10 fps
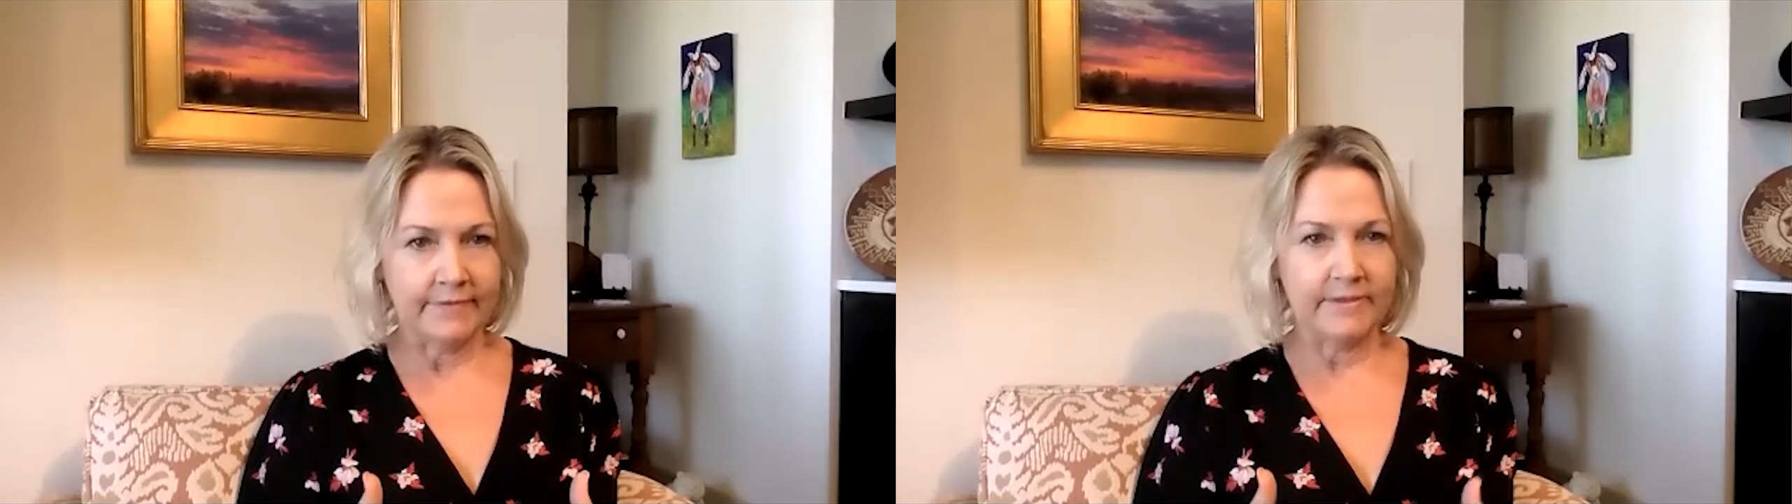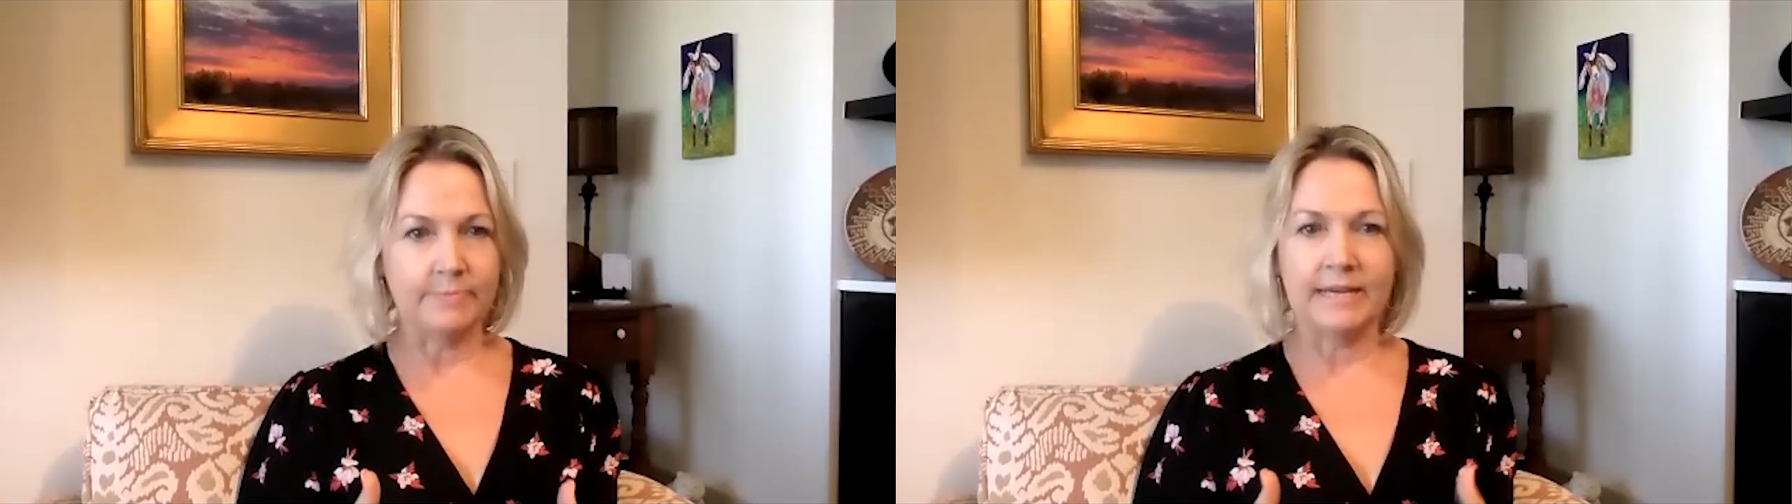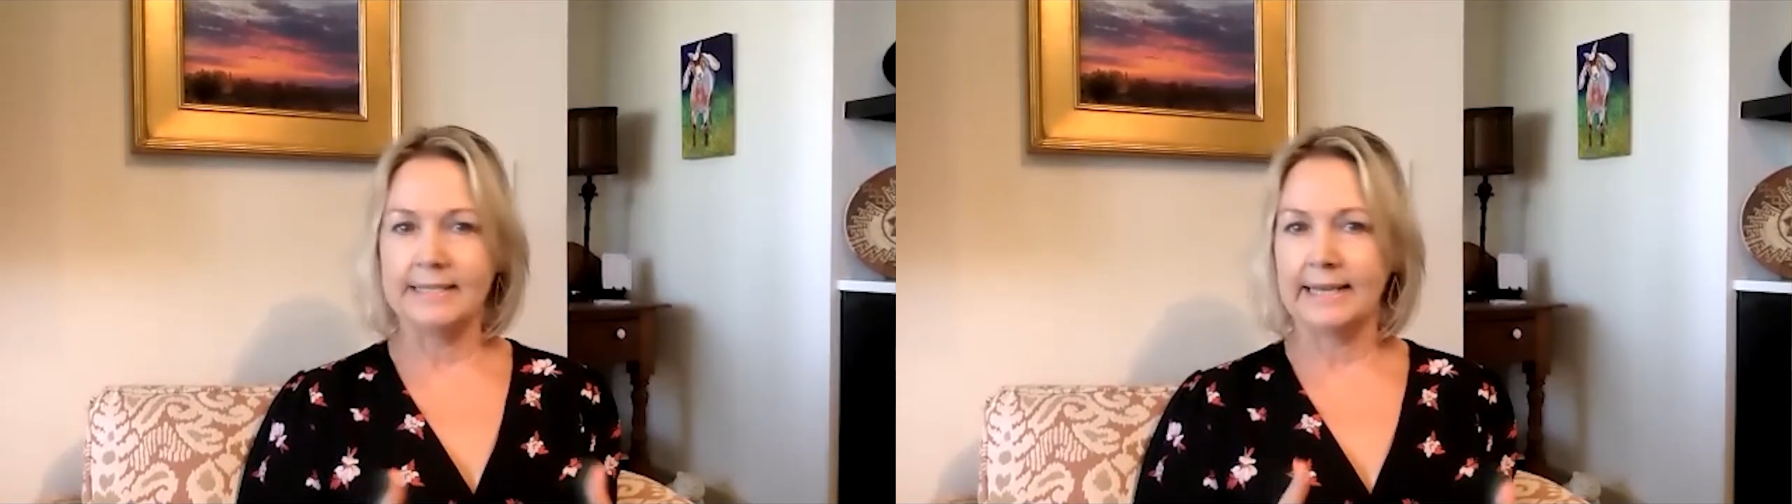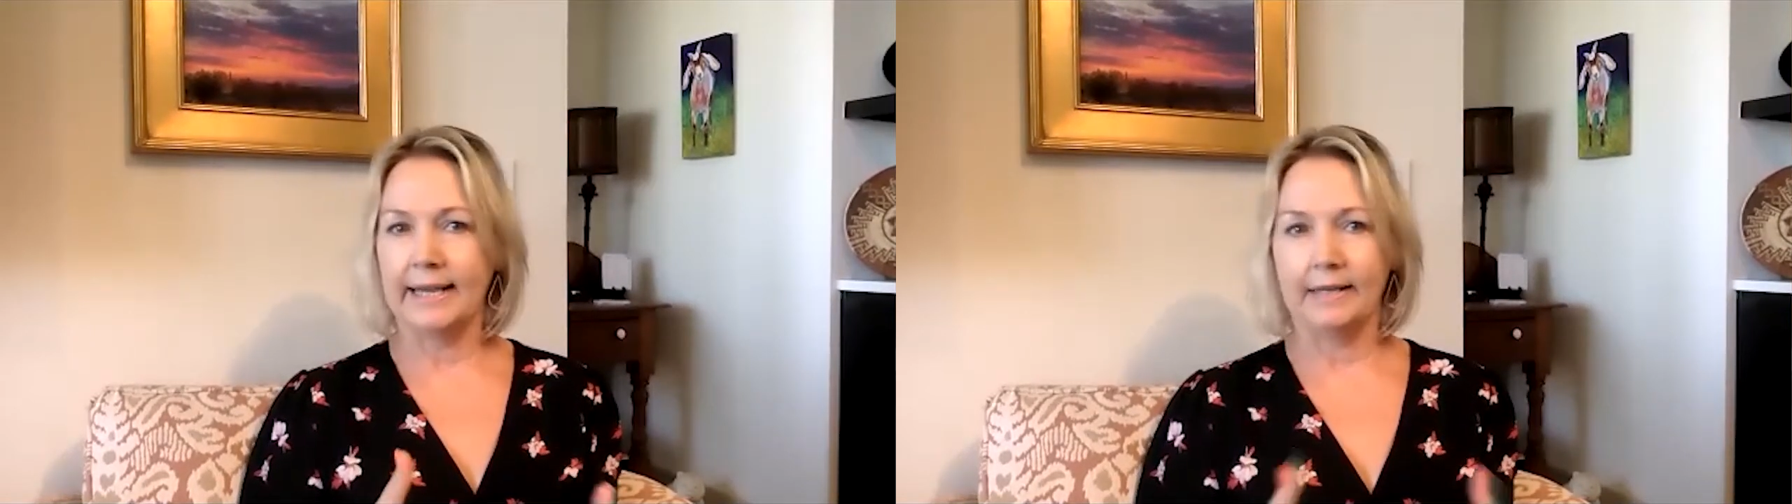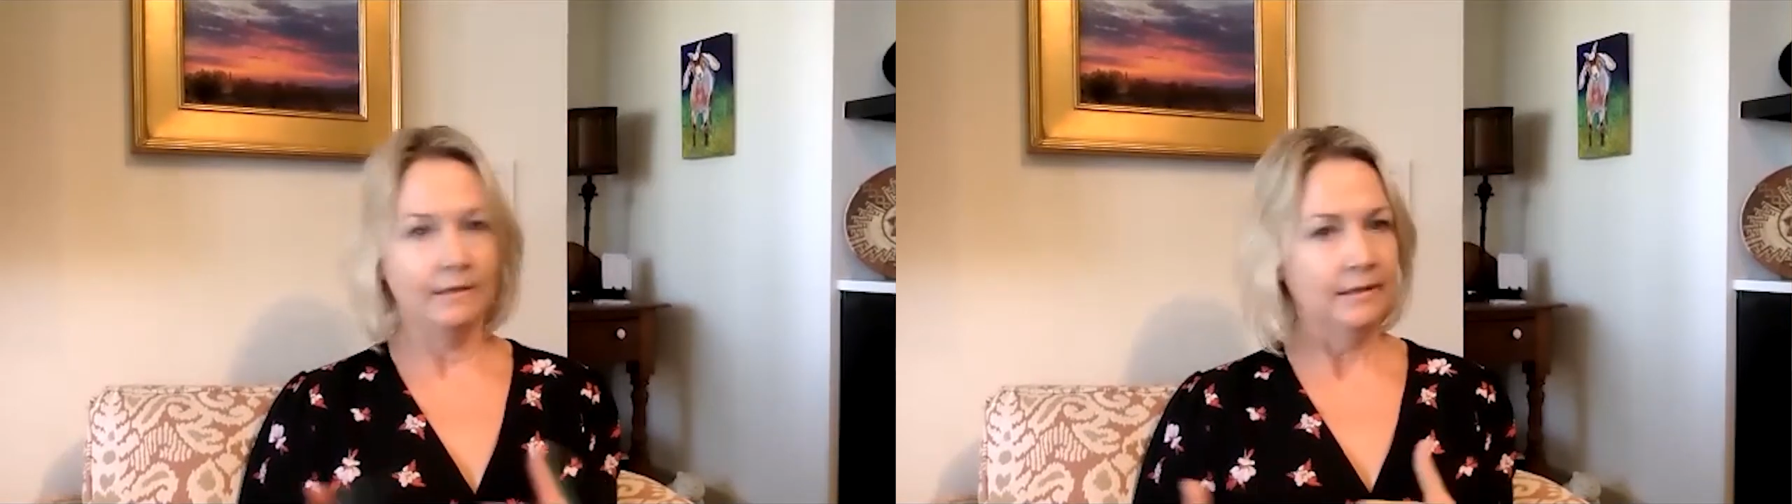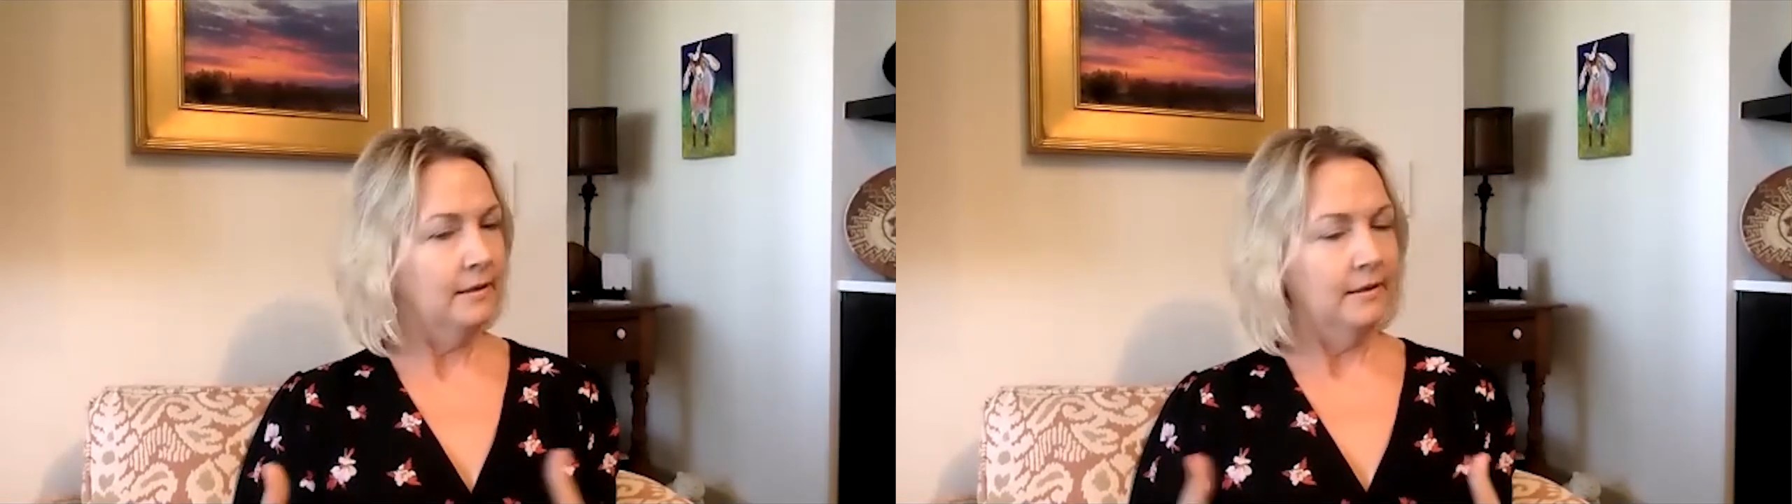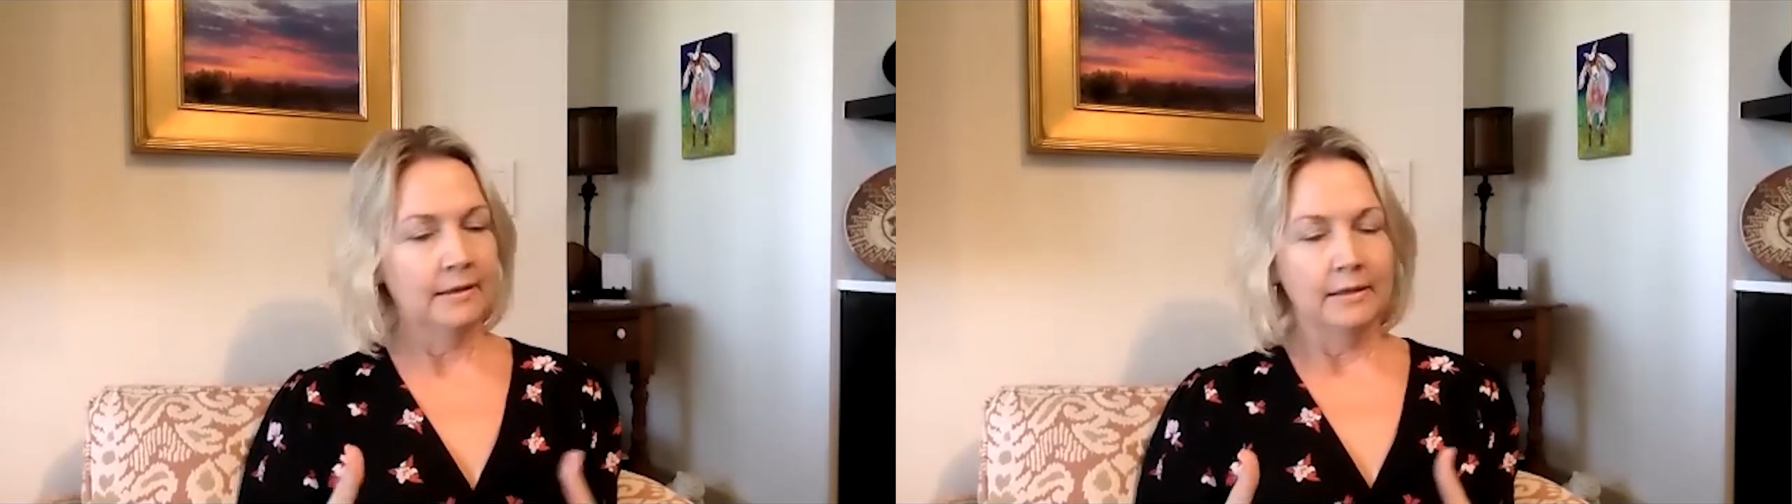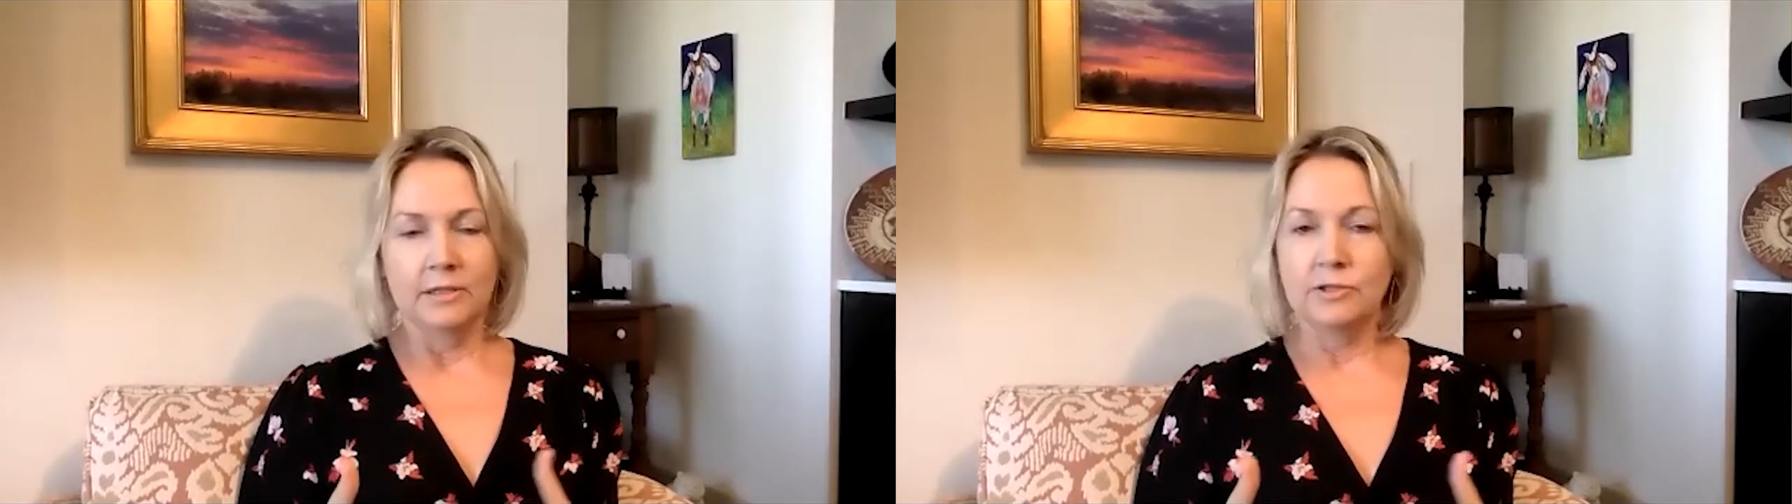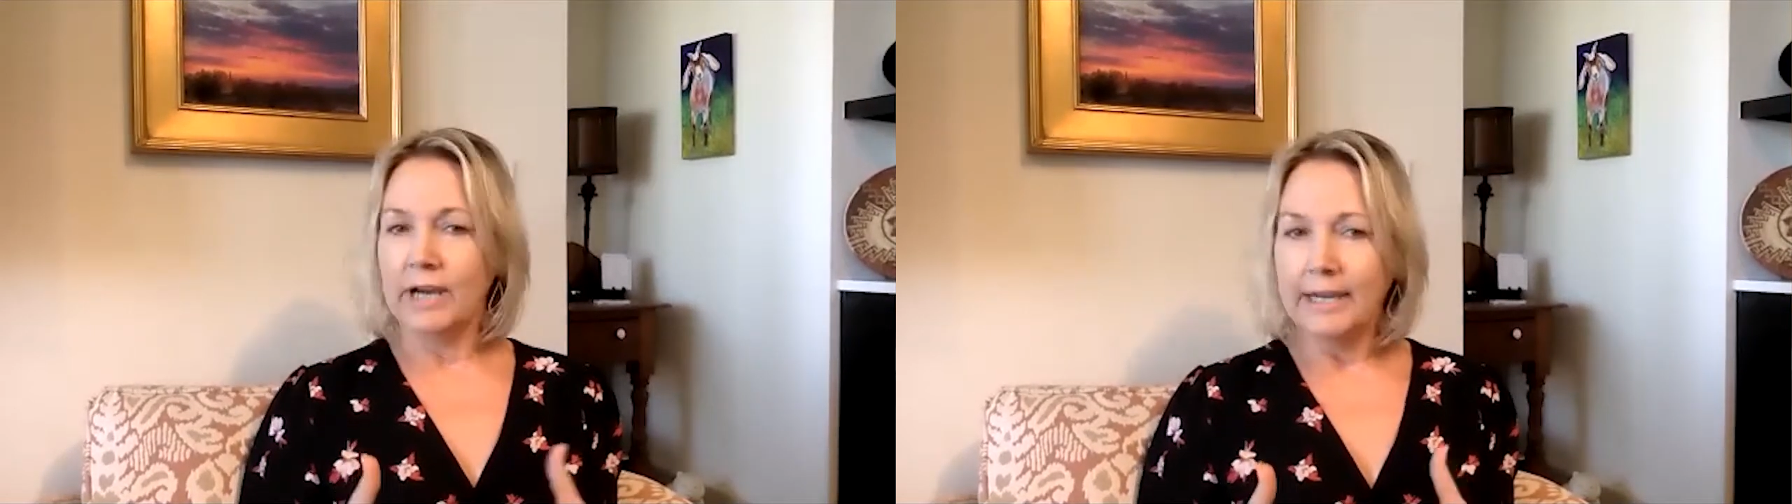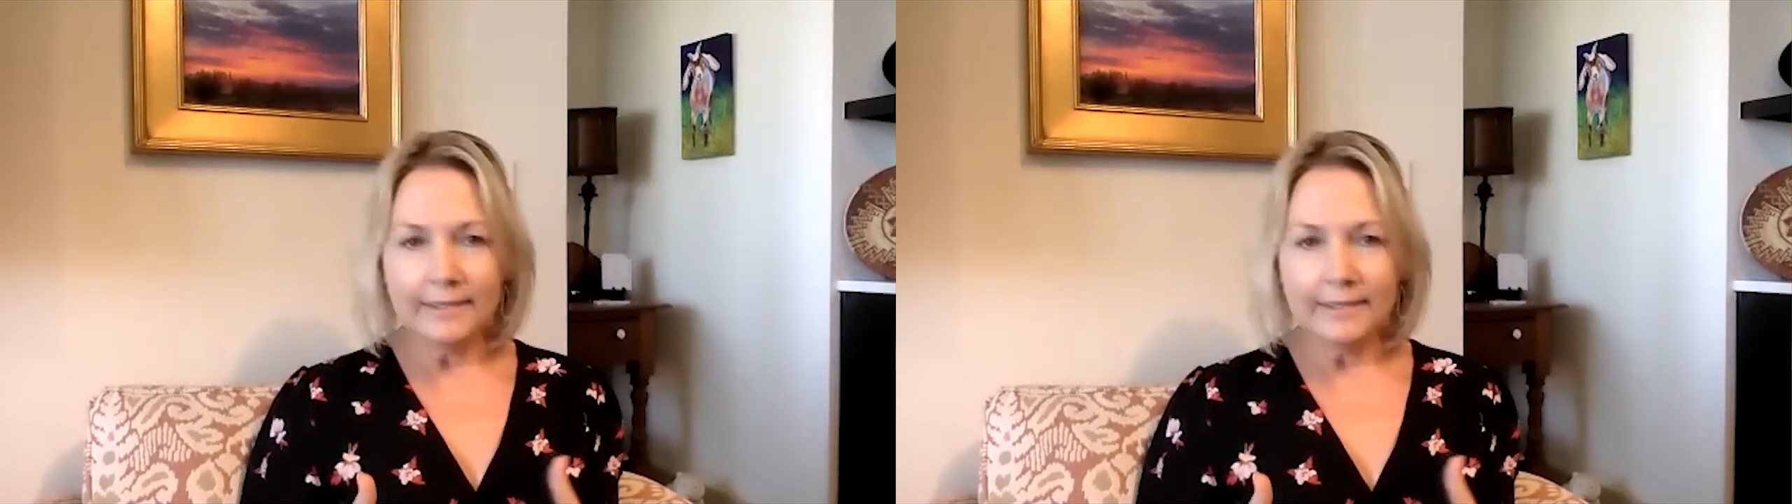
that my dad tried